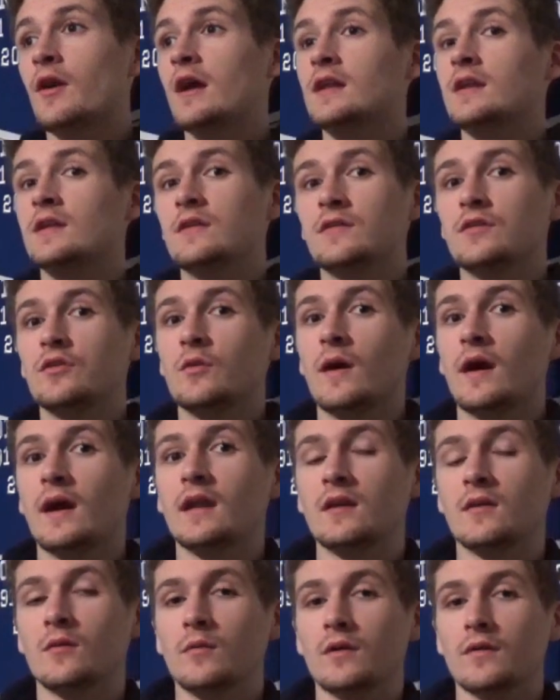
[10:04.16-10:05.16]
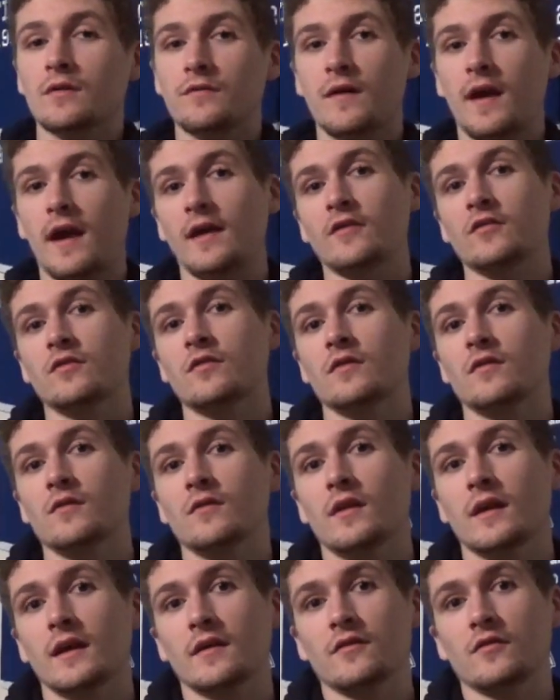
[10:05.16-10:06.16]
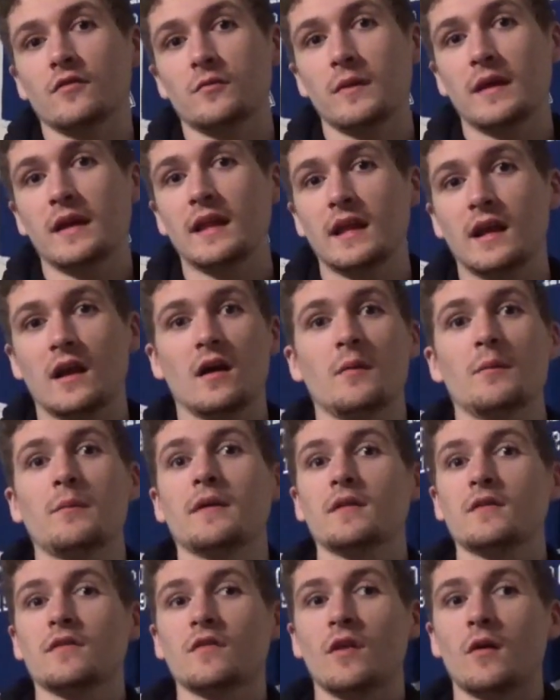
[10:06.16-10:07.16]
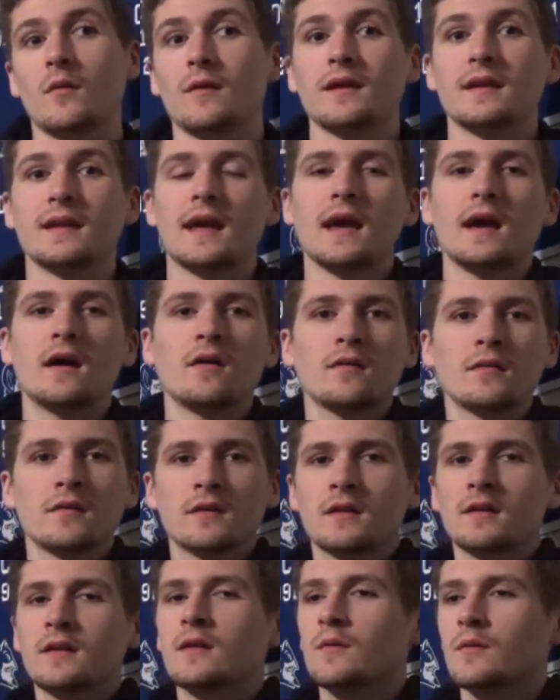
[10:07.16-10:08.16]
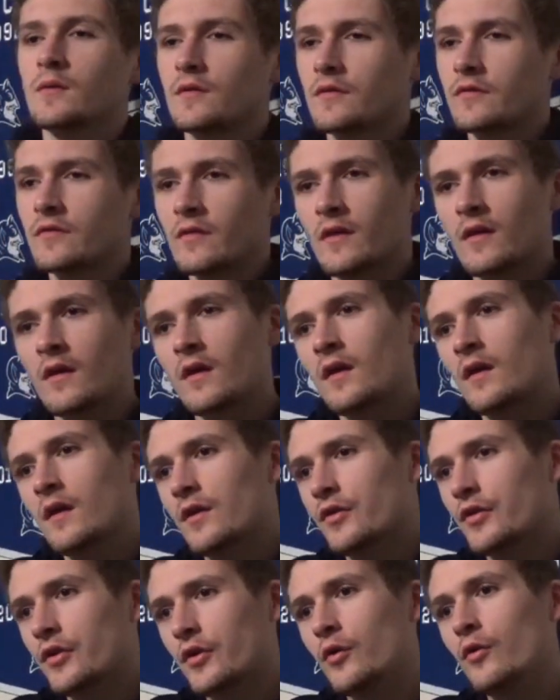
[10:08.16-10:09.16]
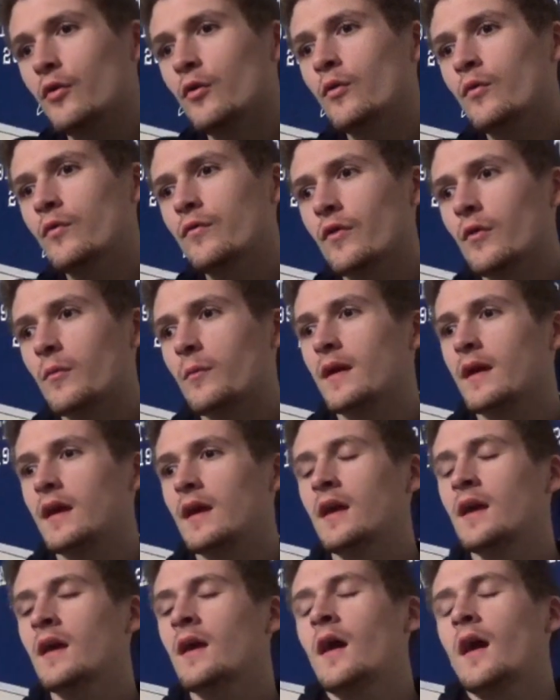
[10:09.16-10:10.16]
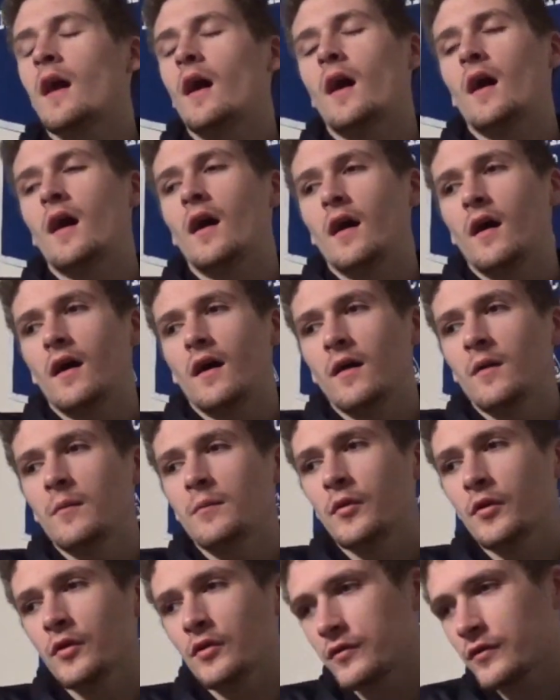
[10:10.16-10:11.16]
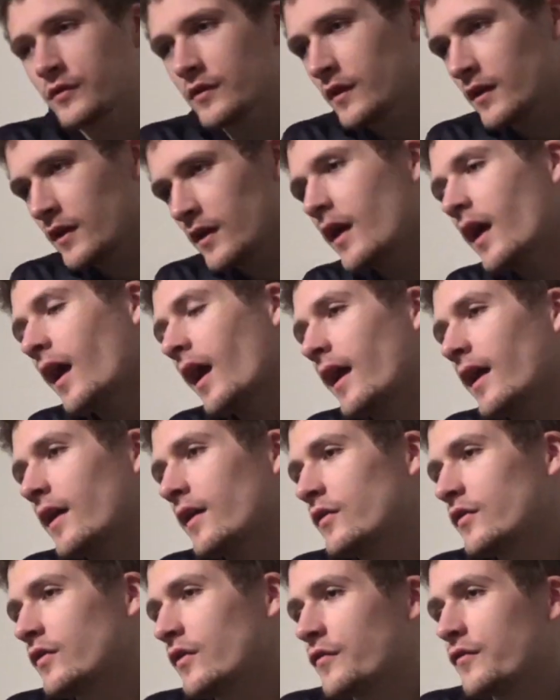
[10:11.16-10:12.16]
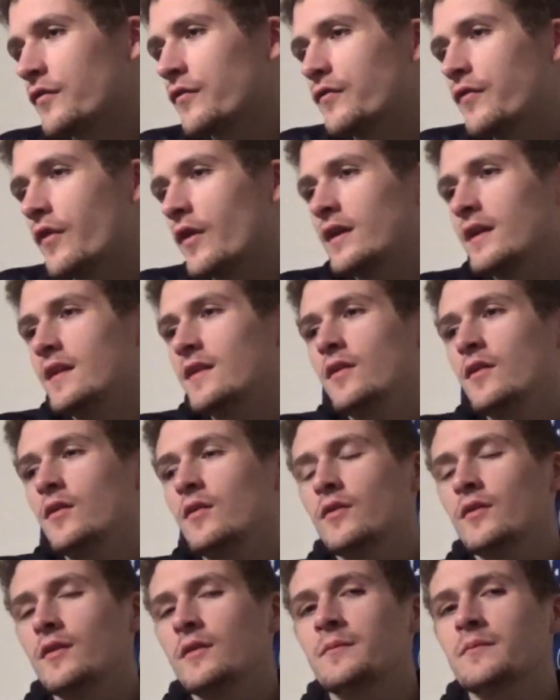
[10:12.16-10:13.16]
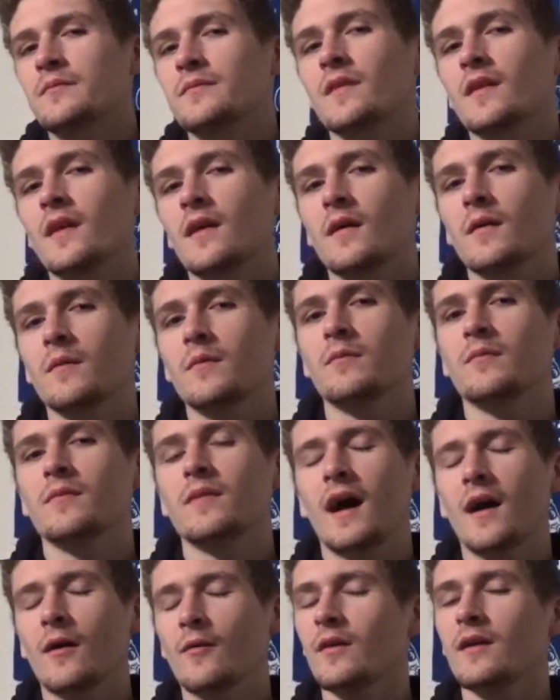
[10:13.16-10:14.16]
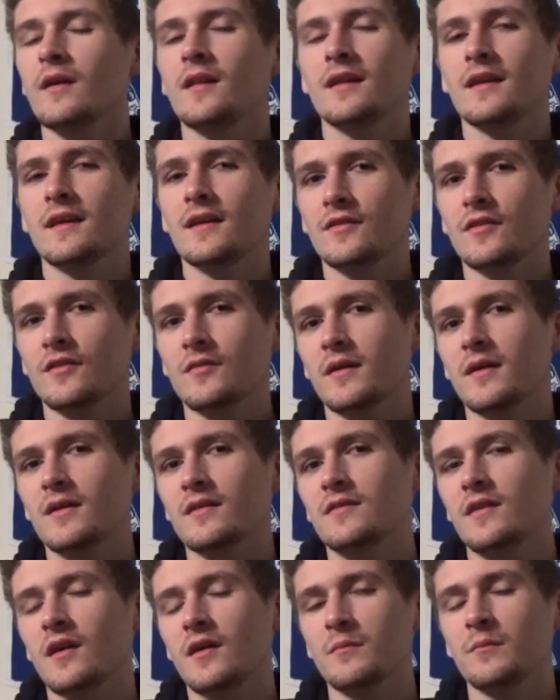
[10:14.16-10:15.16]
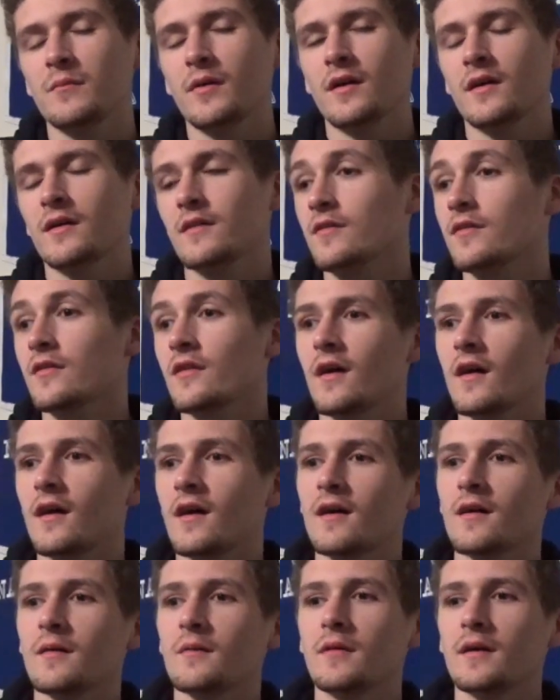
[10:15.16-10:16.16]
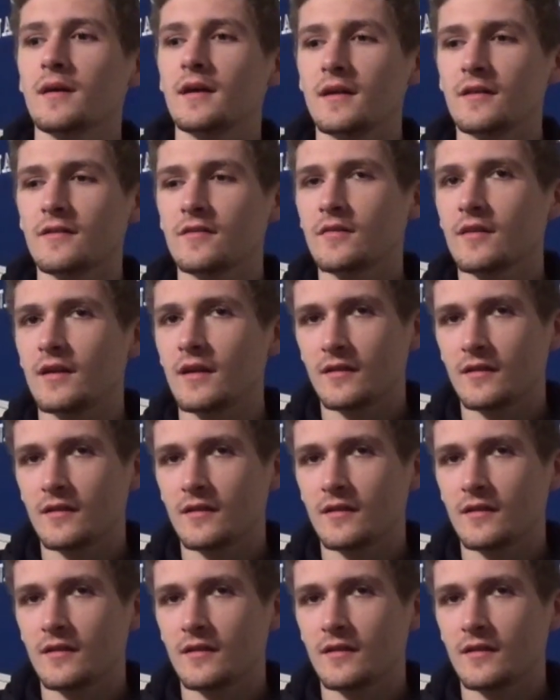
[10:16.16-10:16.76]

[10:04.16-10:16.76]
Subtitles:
had to edit with fast, like, speeding up and slowing down, and it was new for me. Impulse is a funny dude. Not really. He just makes dumb puns. But it's